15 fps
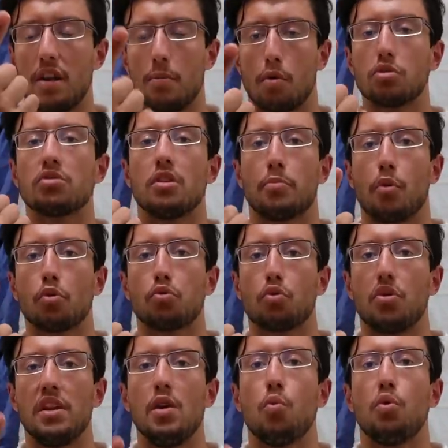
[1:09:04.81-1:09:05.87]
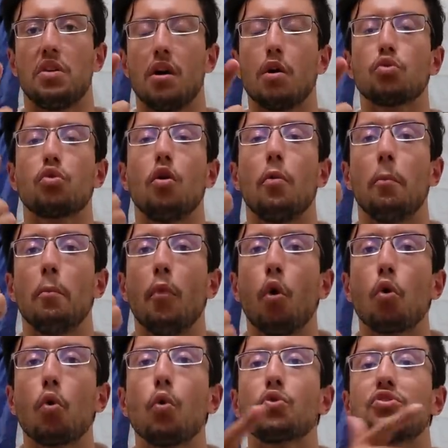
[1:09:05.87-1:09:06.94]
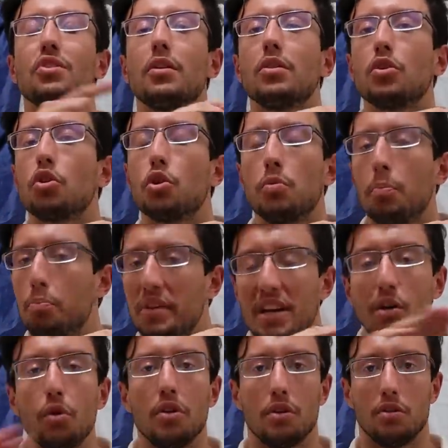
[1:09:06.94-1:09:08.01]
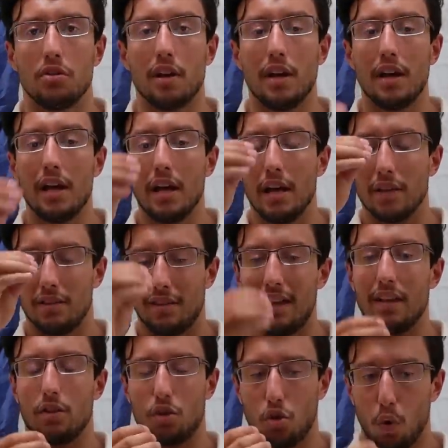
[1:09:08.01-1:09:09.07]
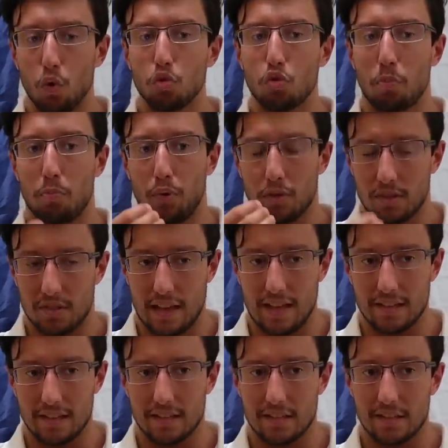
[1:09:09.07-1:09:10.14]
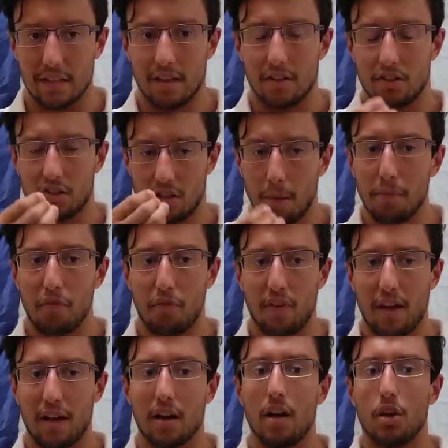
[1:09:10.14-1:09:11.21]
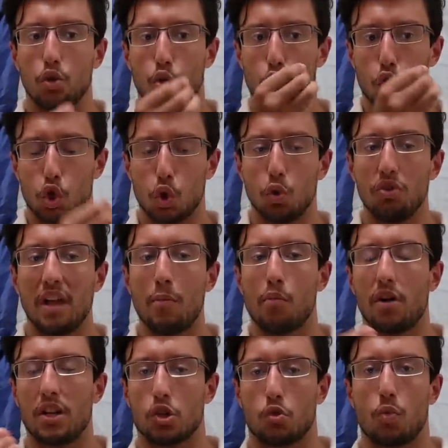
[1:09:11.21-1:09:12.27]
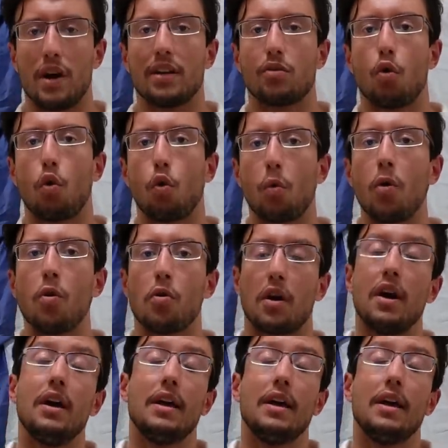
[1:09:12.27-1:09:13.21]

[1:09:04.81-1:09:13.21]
and most importantly without morals, period. They don't possess something to show them what is right or wrong.